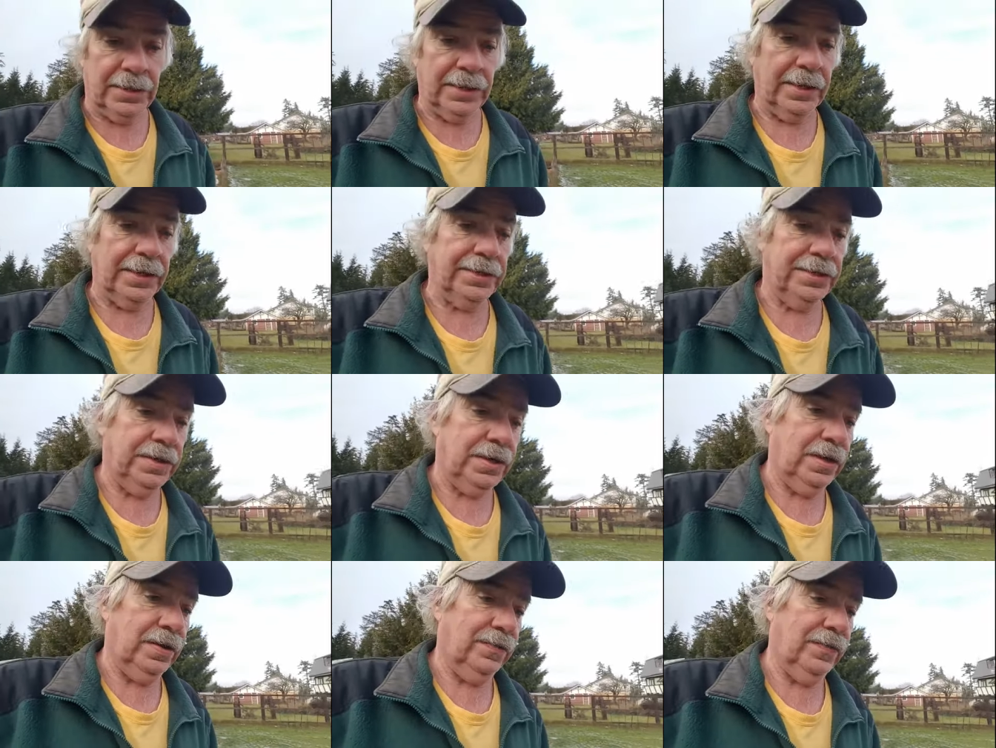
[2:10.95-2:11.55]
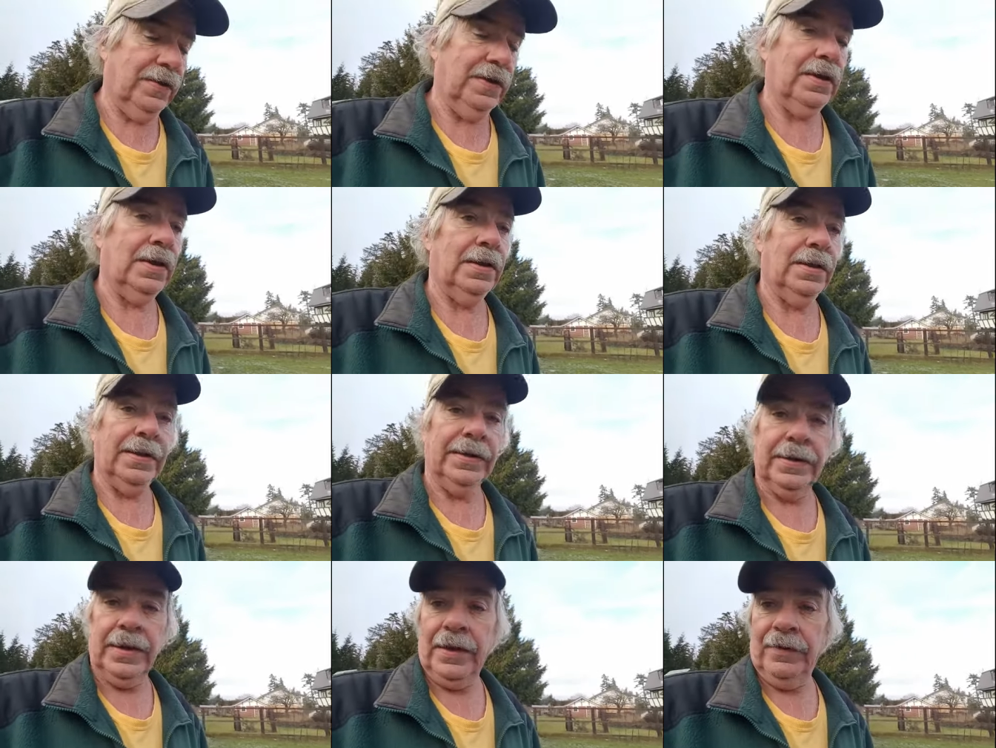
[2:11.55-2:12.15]
I like TV. I
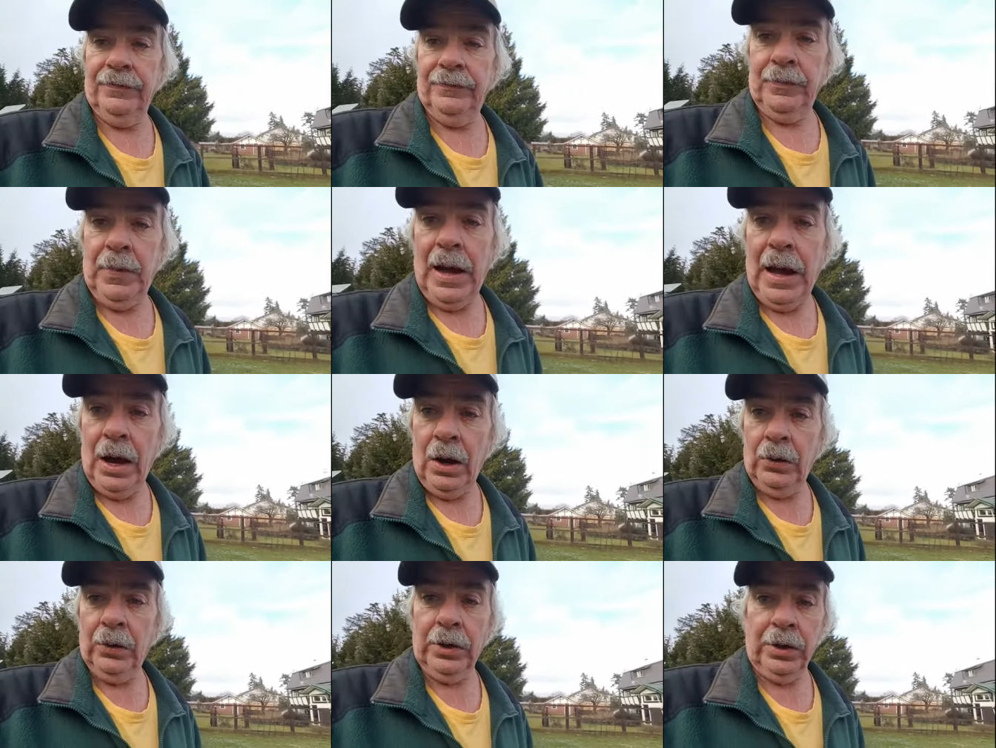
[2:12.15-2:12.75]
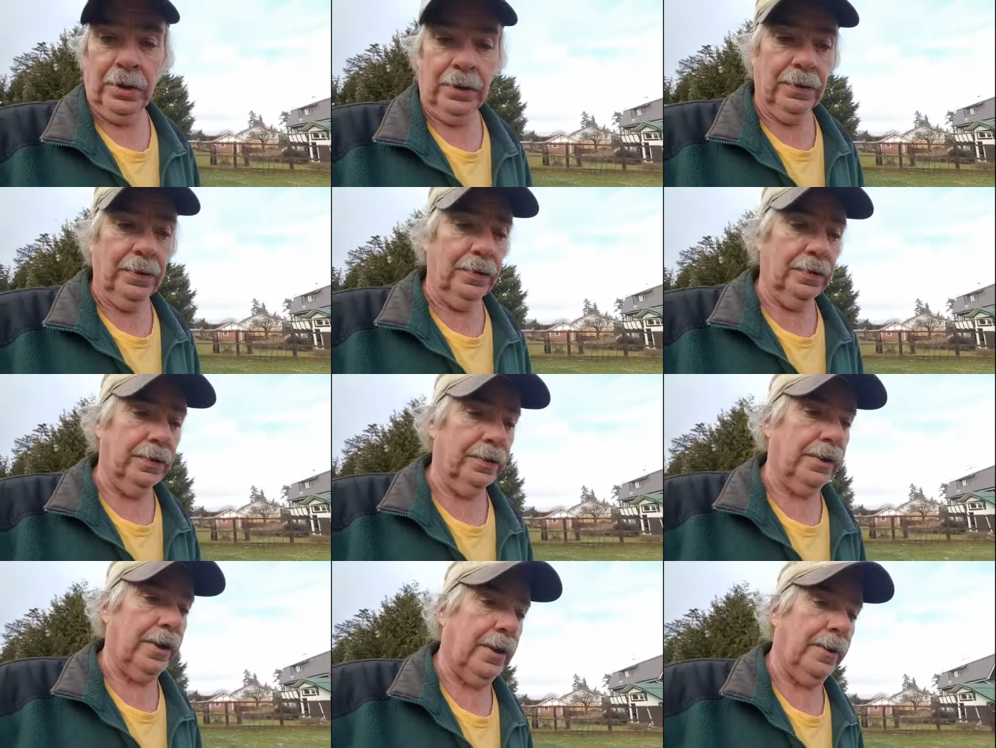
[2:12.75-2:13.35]
like to have power.
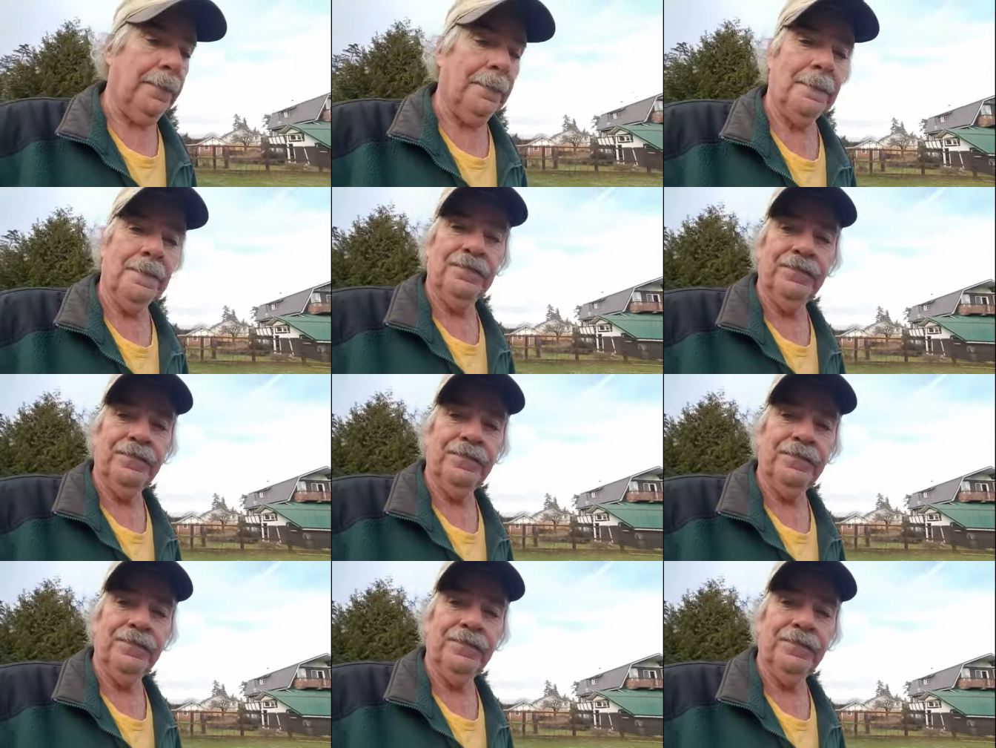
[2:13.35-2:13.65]
Okay.